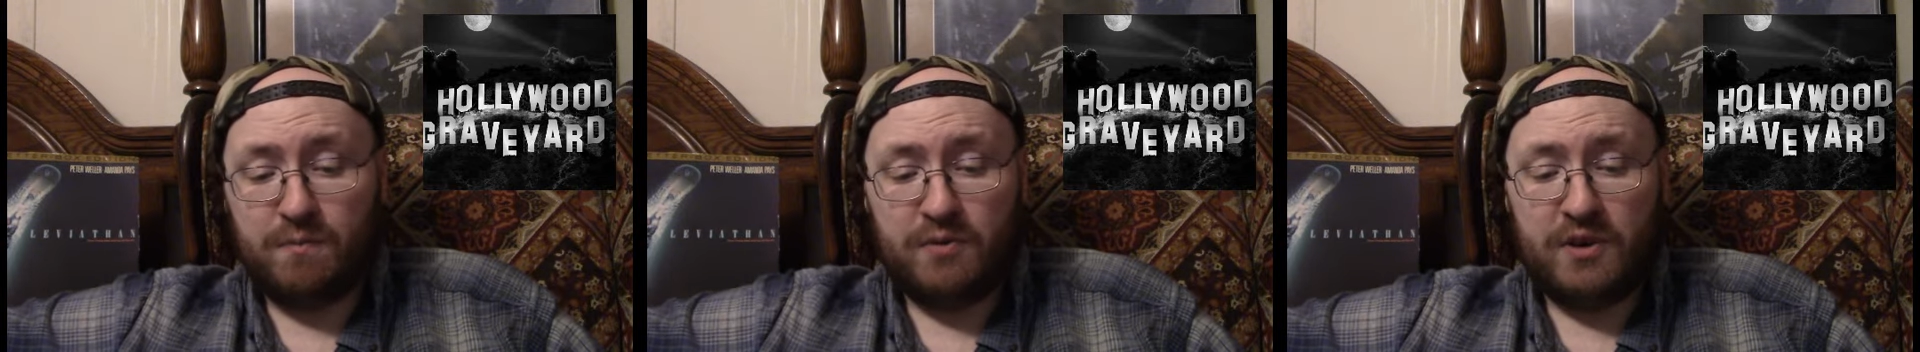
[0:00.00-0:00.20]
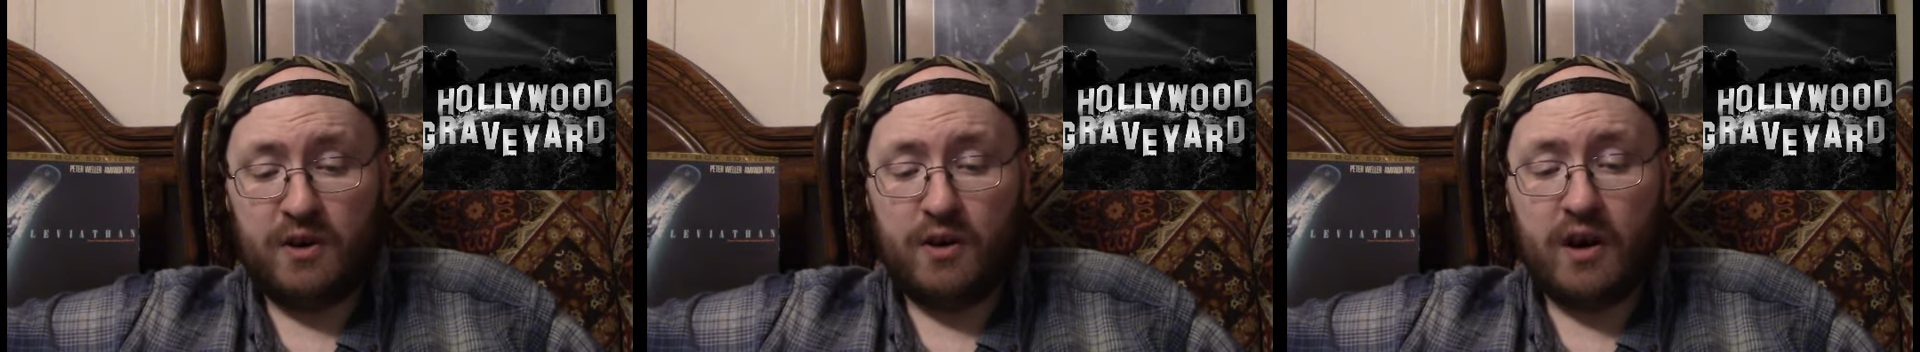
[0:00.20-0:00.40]

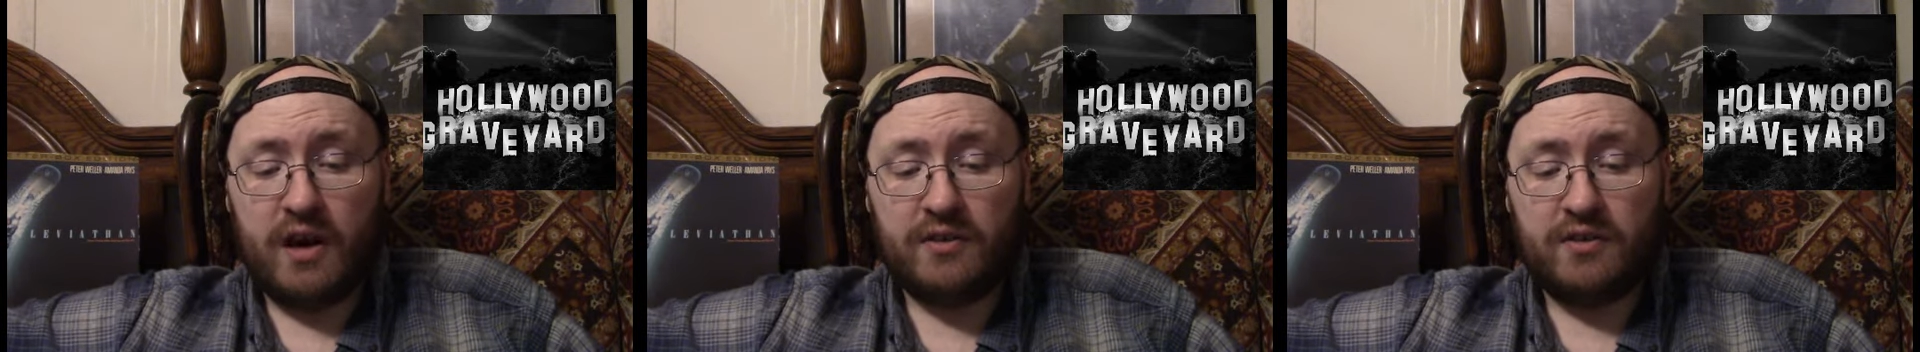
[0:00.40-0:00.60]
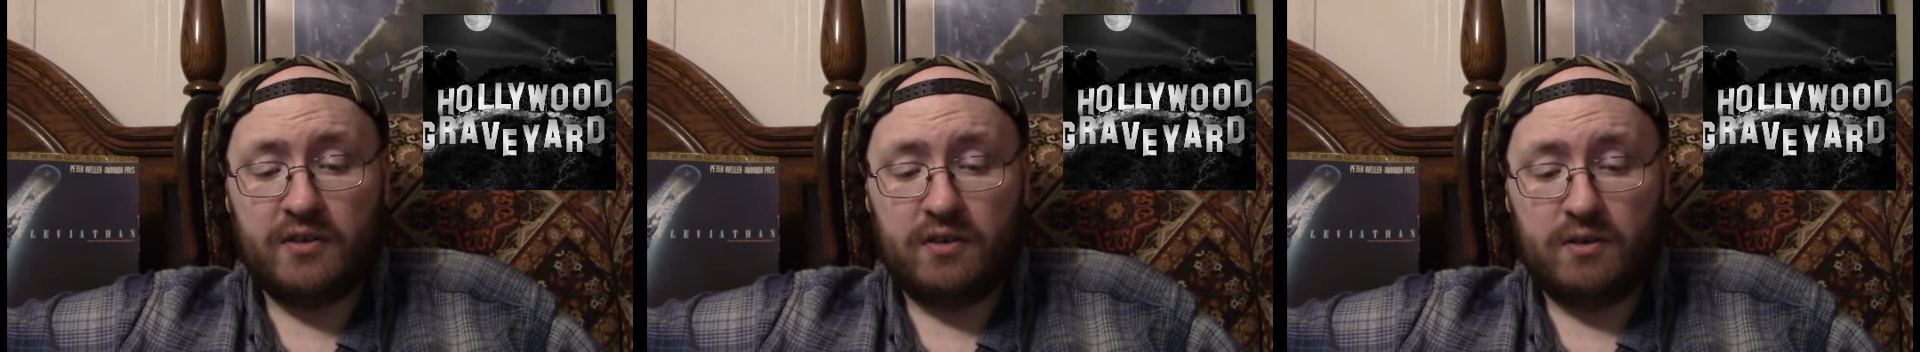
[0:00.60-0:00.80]

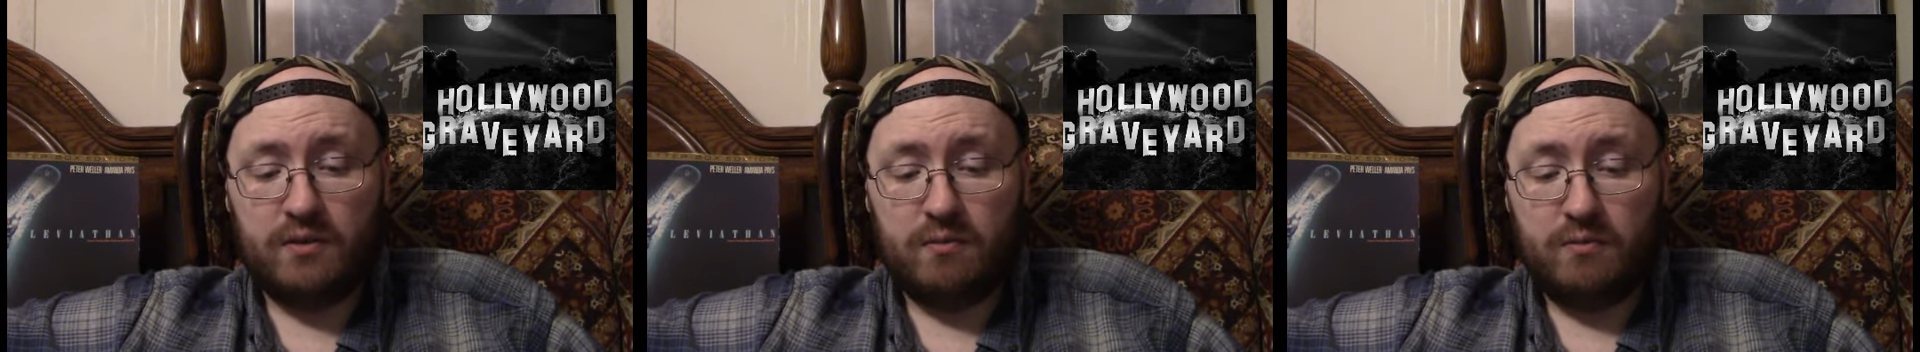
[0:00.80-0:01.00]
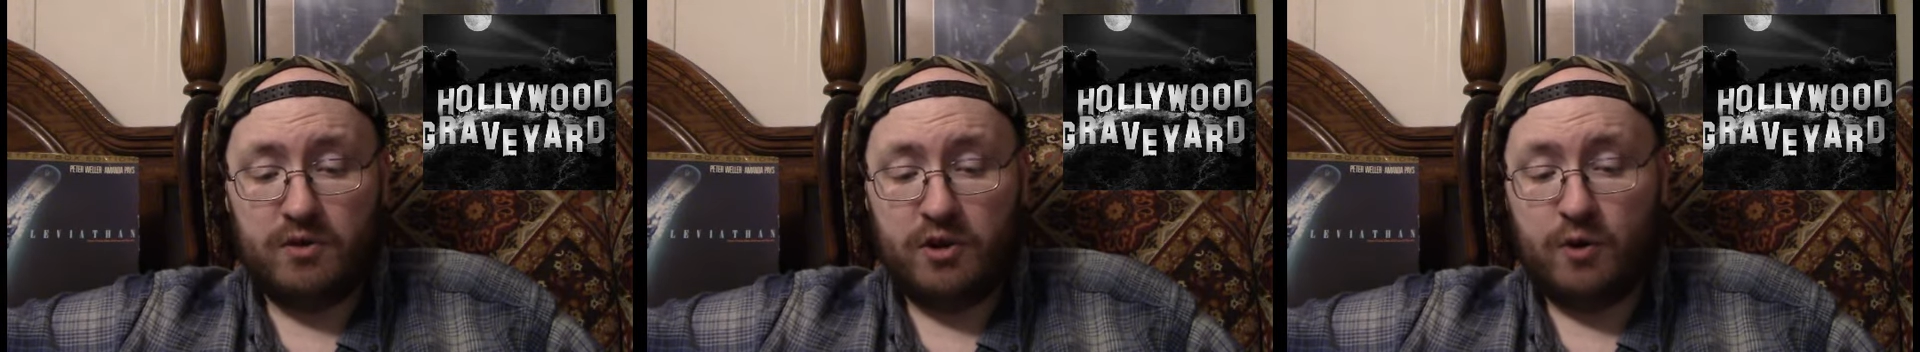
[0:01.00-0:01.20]

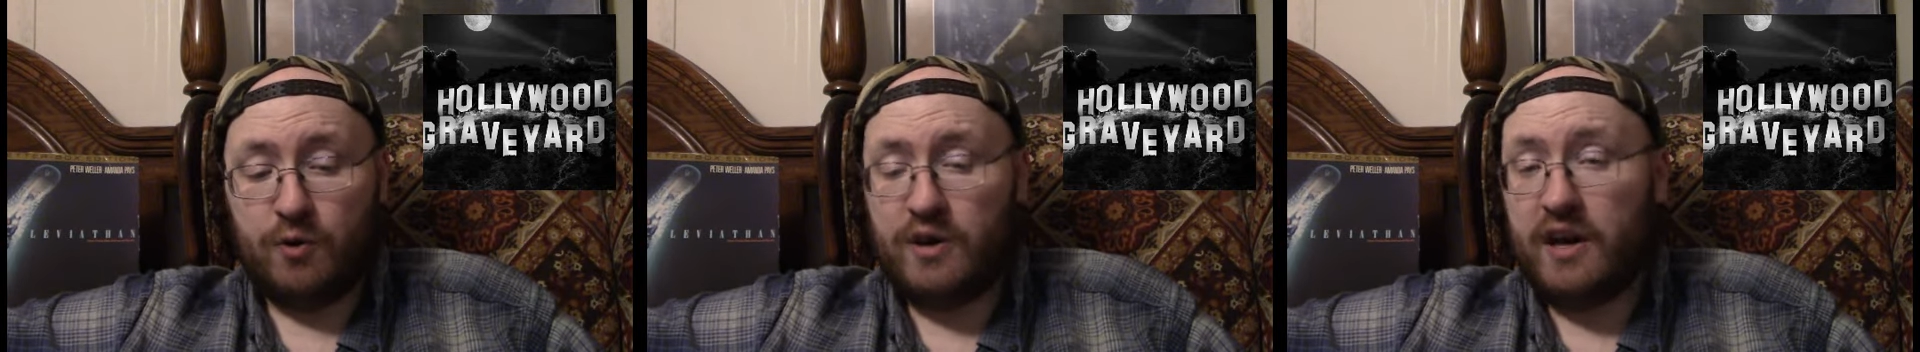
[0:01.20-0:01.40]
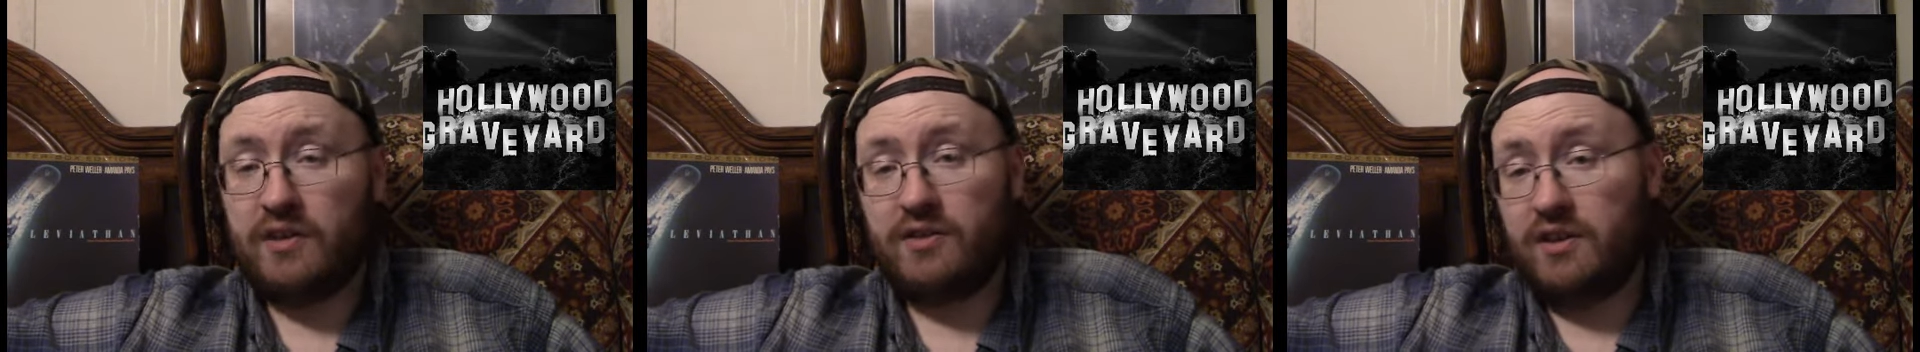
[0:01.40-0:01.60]

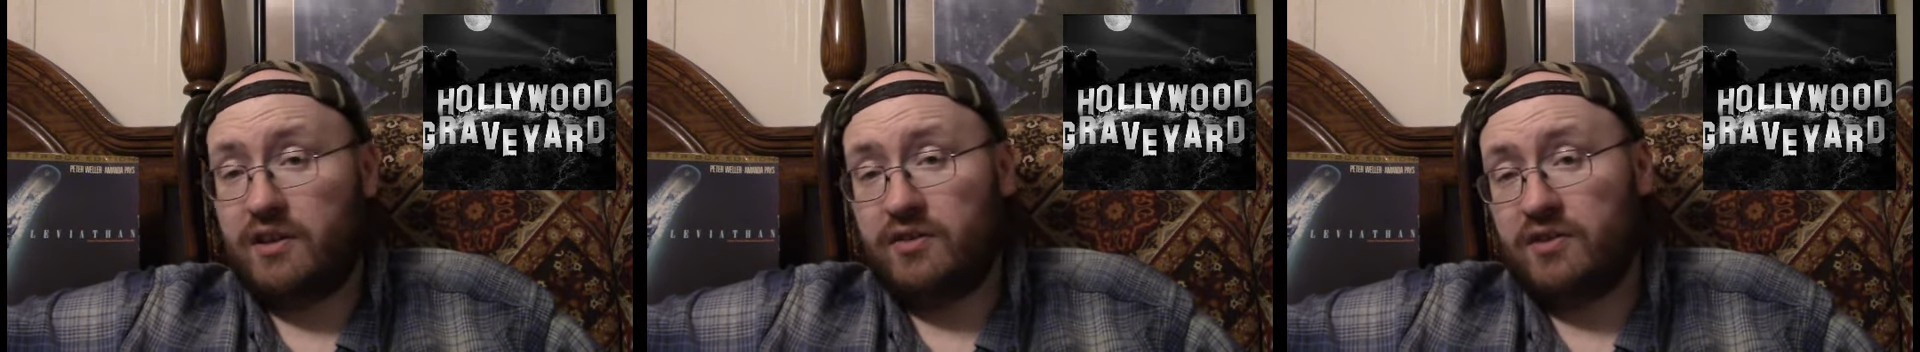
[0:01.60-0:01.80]
curiosity's